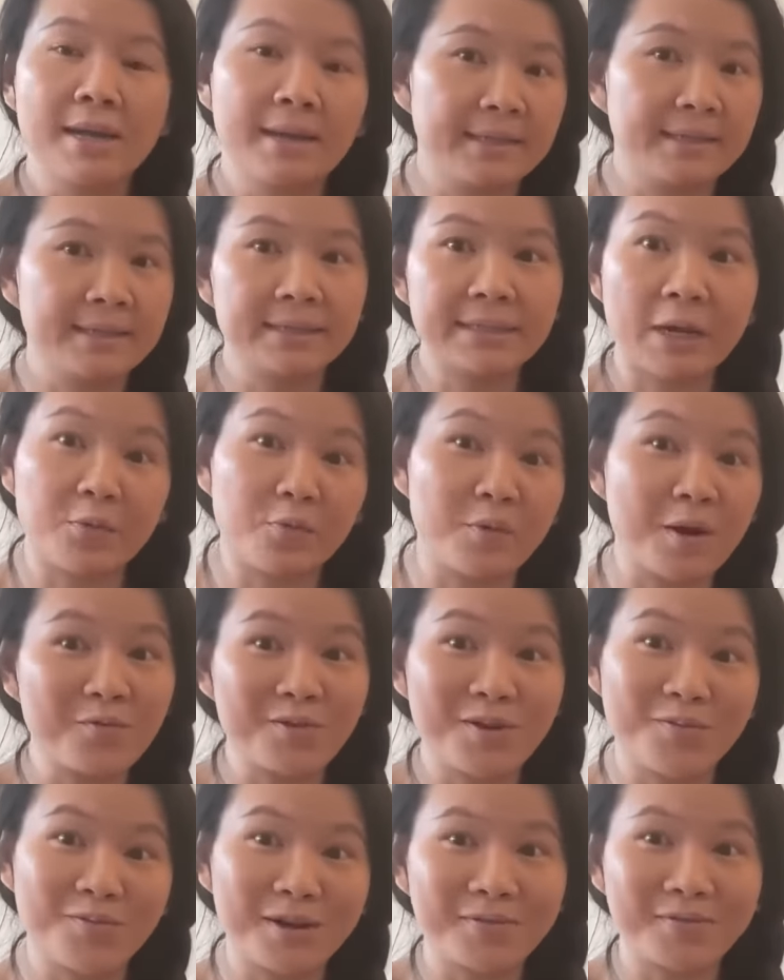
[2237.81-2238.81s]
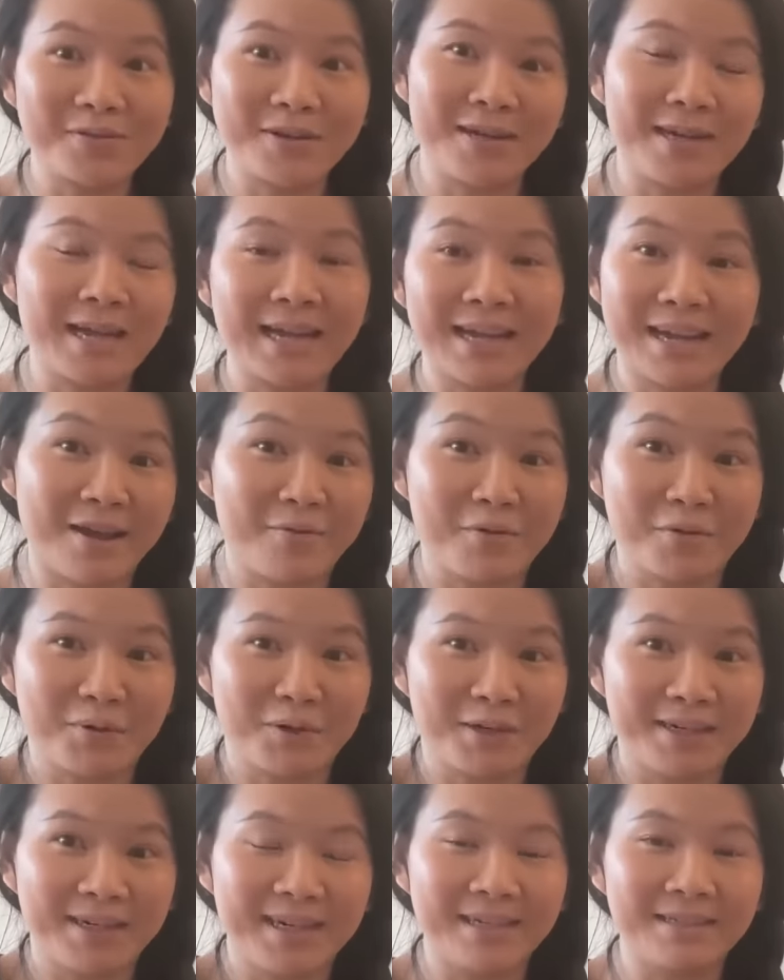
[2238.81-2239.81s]
It's just like run, run, run, run, like
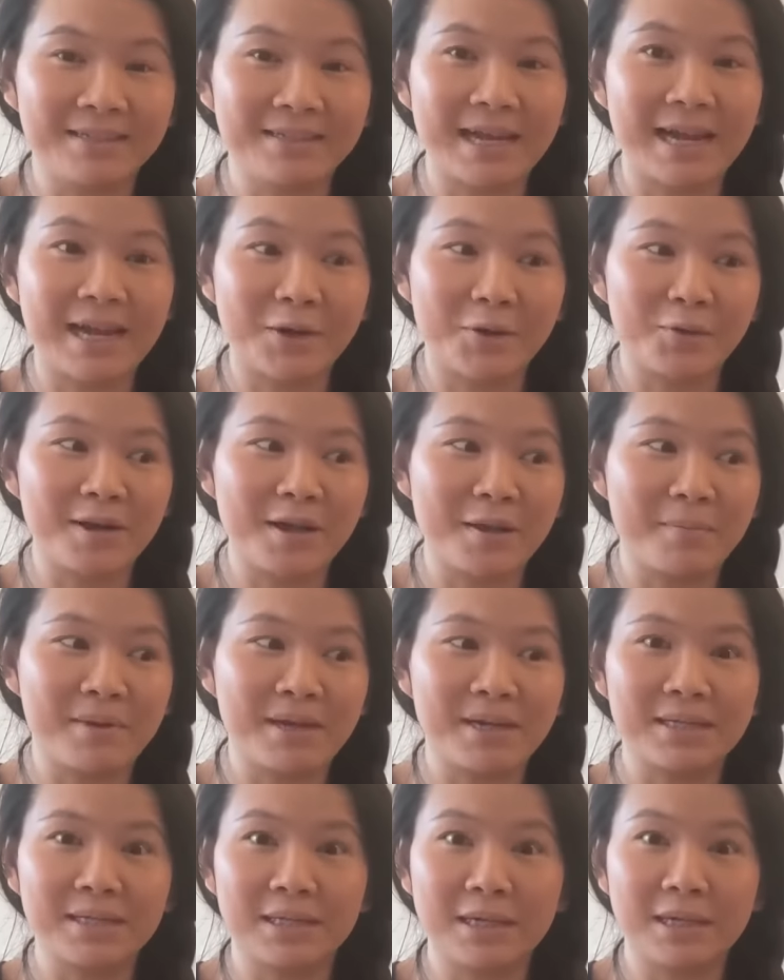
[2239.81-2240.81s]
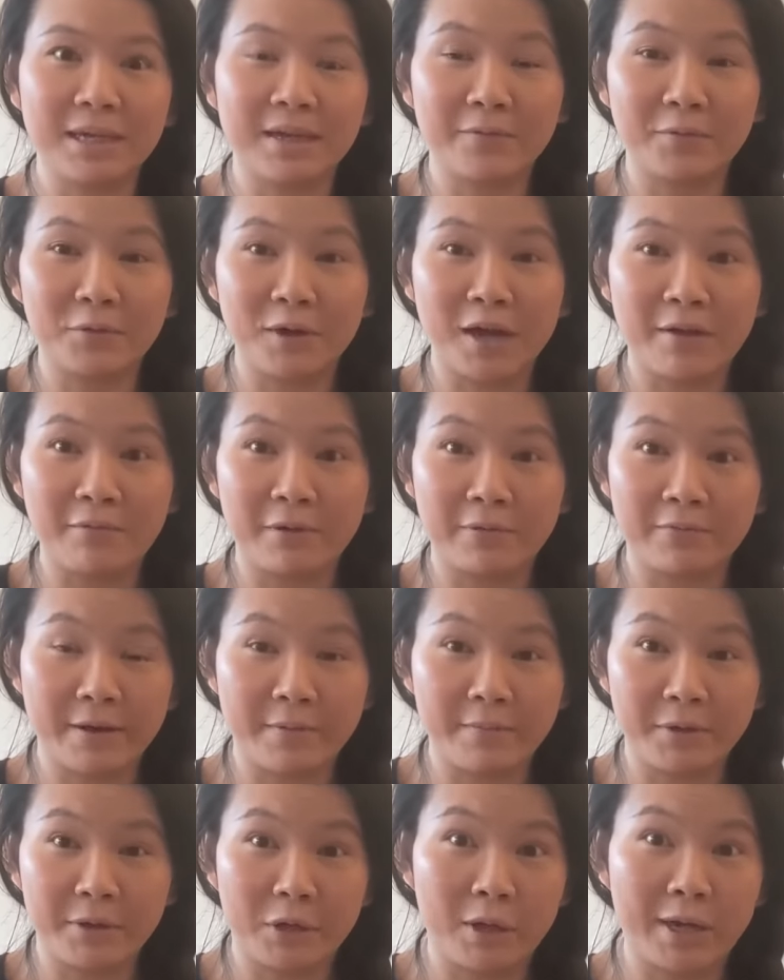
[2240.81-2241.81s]
everybody else. I couldn't imagine if you have a
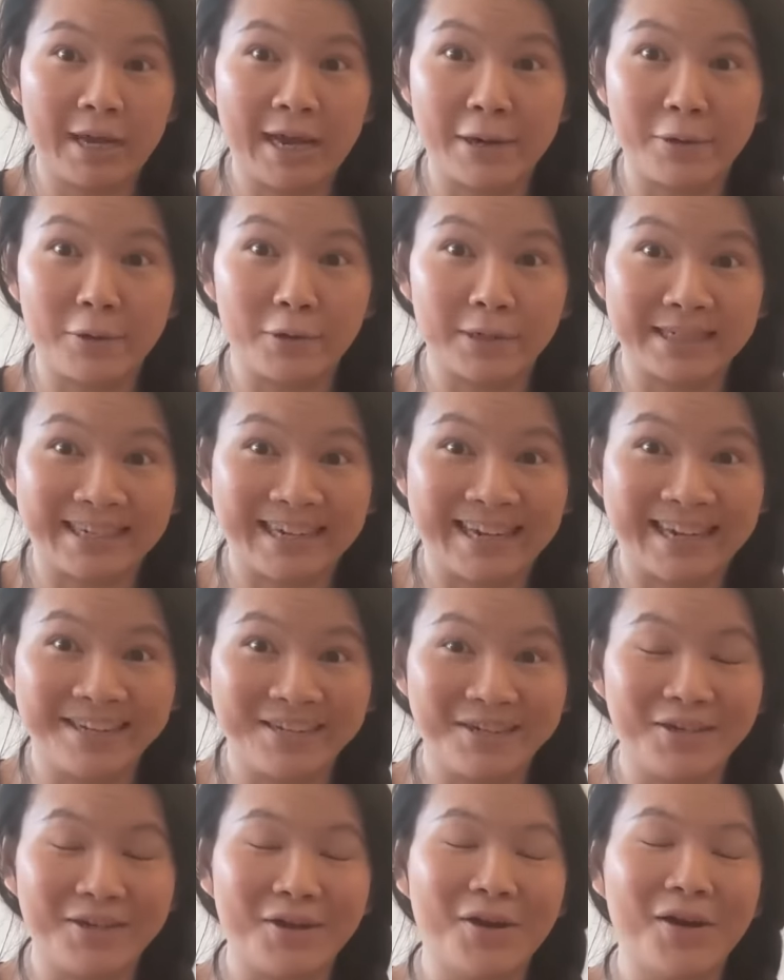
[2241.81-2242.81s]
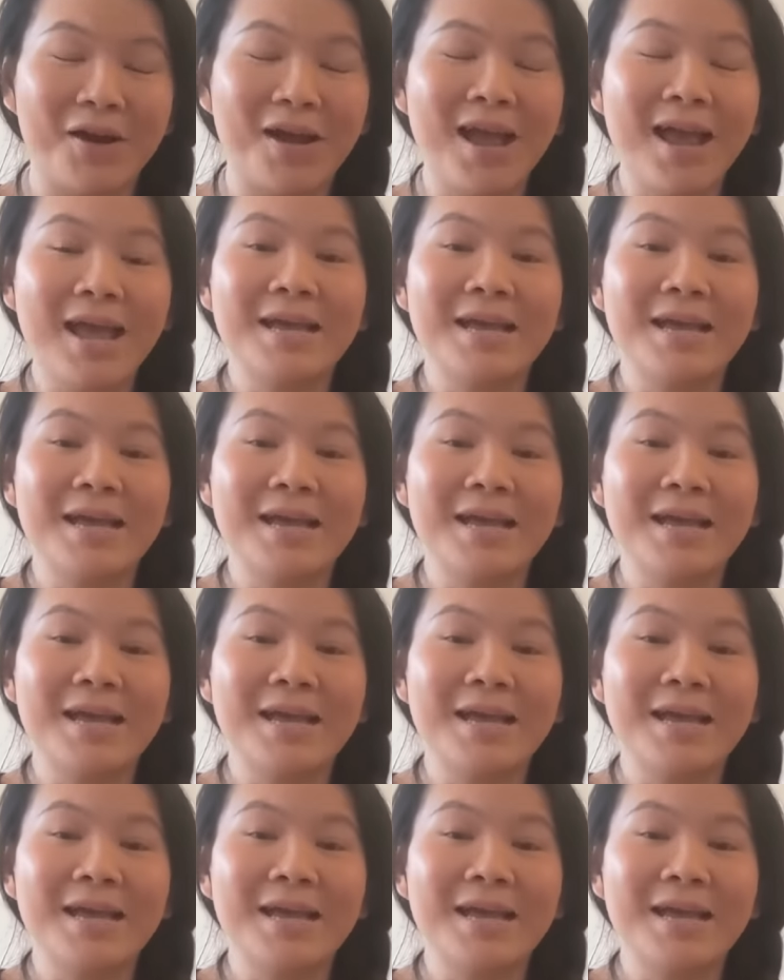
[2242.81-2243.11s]
family of eight or ten. You know,